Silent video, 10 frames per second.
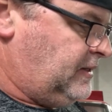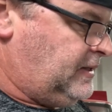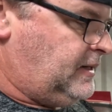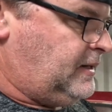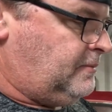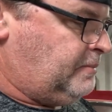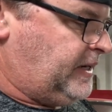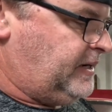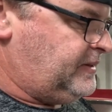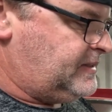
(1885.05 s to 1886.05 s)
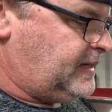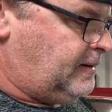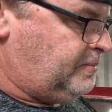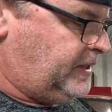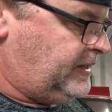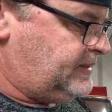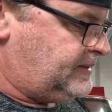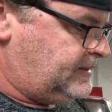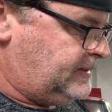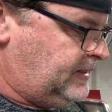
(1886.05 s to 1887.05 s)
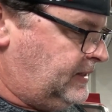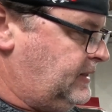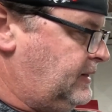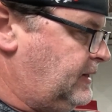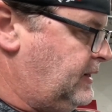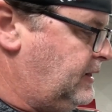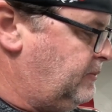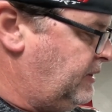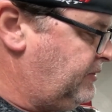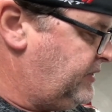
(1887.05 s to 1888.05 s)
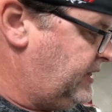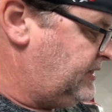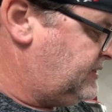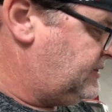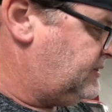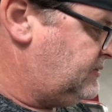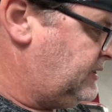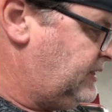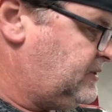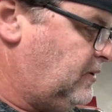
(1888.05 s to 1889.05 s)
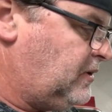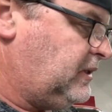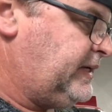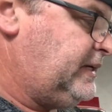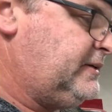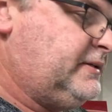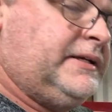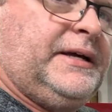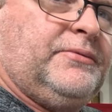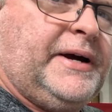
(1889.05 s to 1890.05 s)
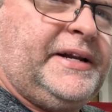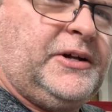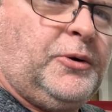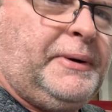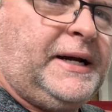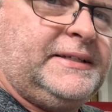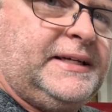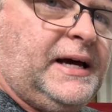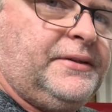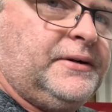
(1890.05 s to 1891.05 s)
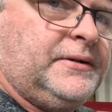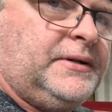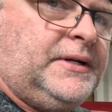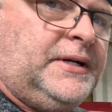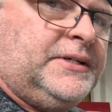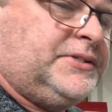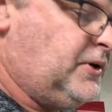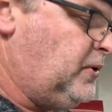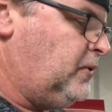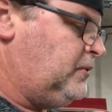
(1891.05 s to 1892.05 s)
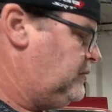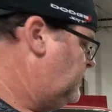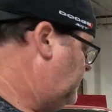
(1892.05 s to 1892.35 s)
painted the top piece. Everything is all cleaned and ready to go back together. So